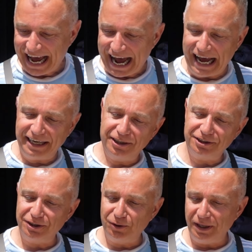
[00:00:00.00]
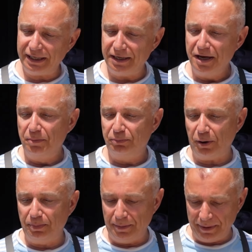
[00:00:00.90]
Angus and OINK,
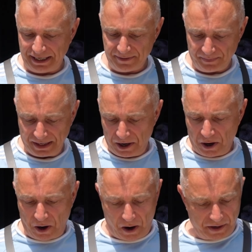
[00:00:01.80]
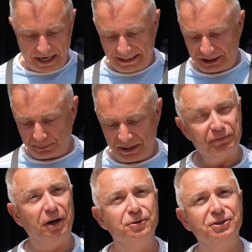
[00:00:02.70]
proper mint, on a spit
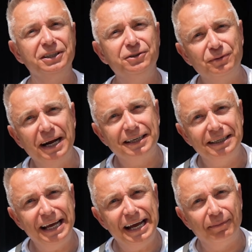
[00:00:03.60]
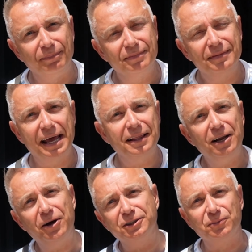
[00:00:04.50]
roasted rack of lamb. Now, the
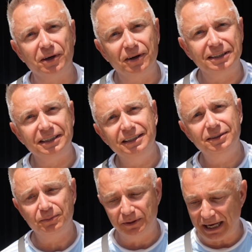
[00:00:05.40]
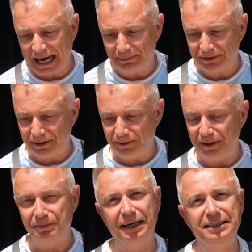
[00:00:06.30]
last one I did was
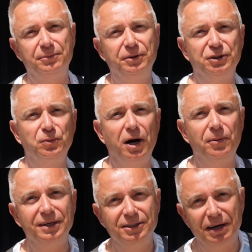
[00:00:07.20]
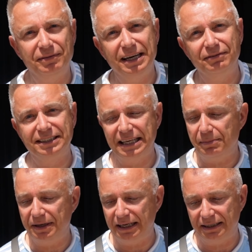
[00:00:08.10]
absolutely amazing, which is why I wanted to have another
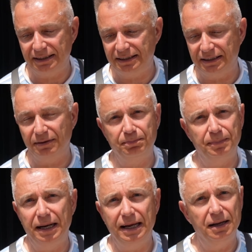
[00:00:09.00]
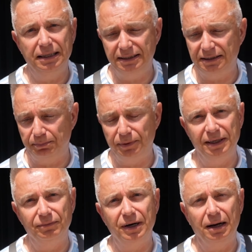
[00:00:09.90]
stab at it, because this is a
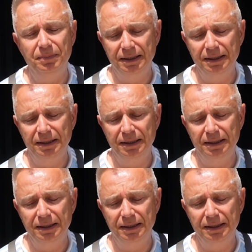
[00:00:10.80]
brilliant rub.